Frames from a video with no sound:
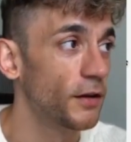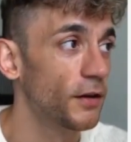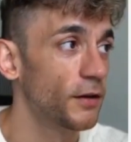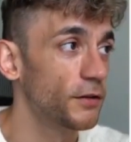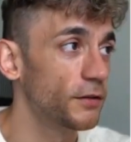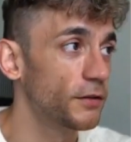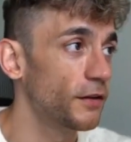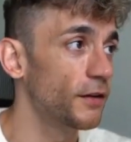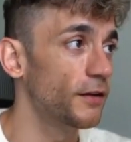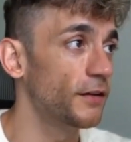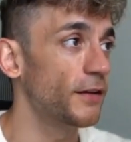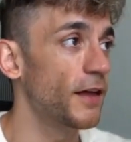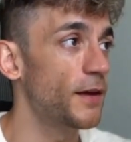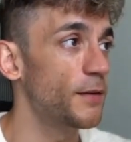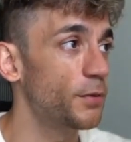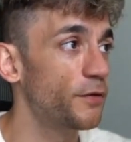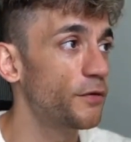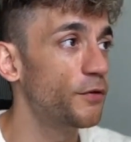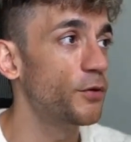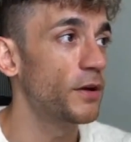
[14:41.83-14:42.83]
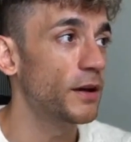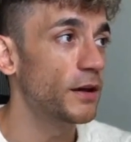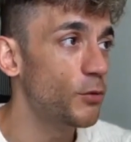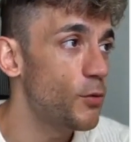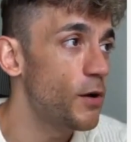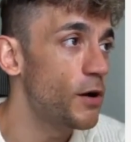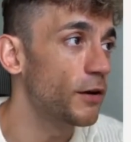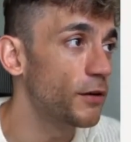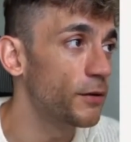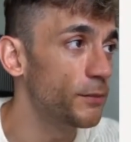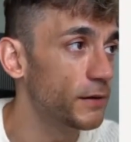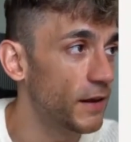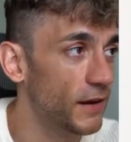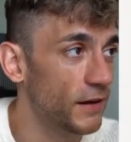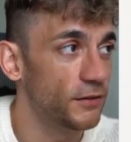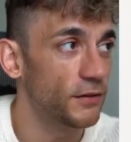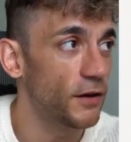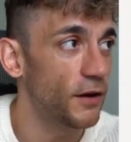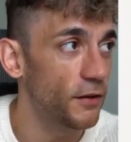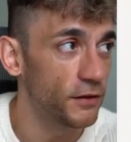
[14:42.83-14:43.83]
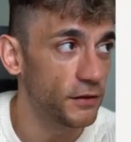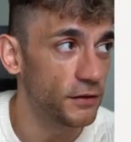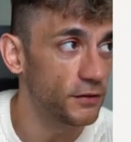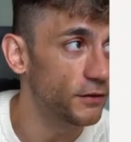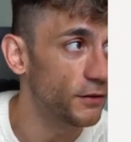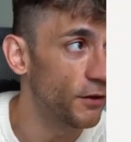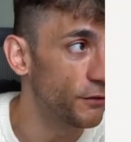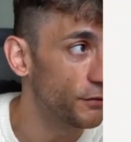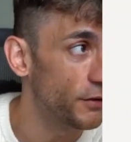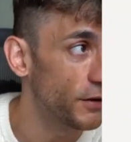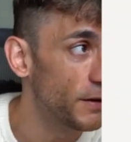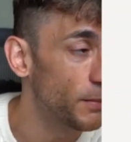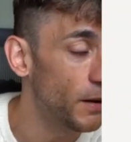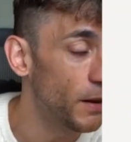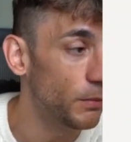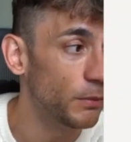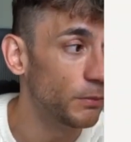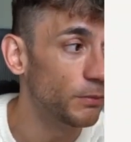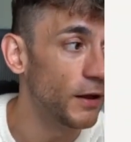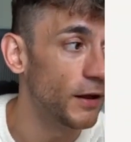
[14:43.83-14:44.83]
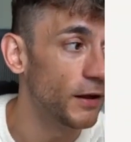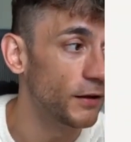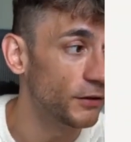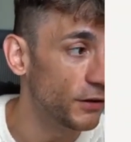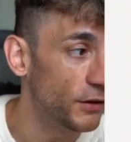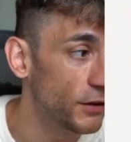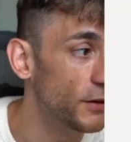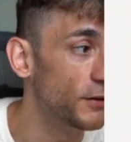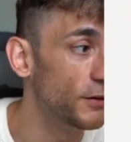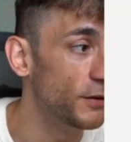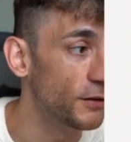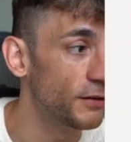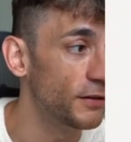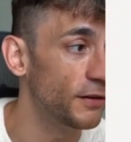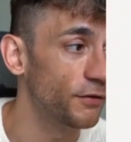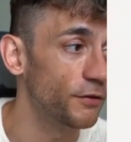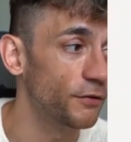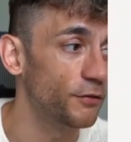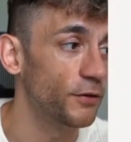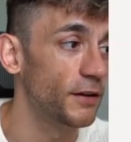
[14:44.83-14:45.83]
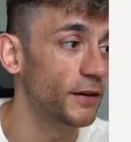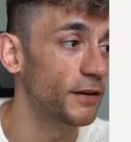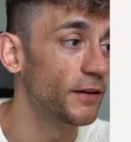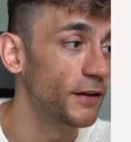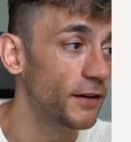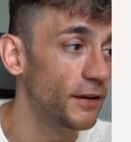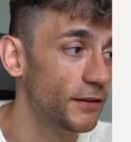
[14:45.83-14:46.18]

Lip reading: So like before anyone complains, oh, this is not free, blah, blah, blah, you can use it for free.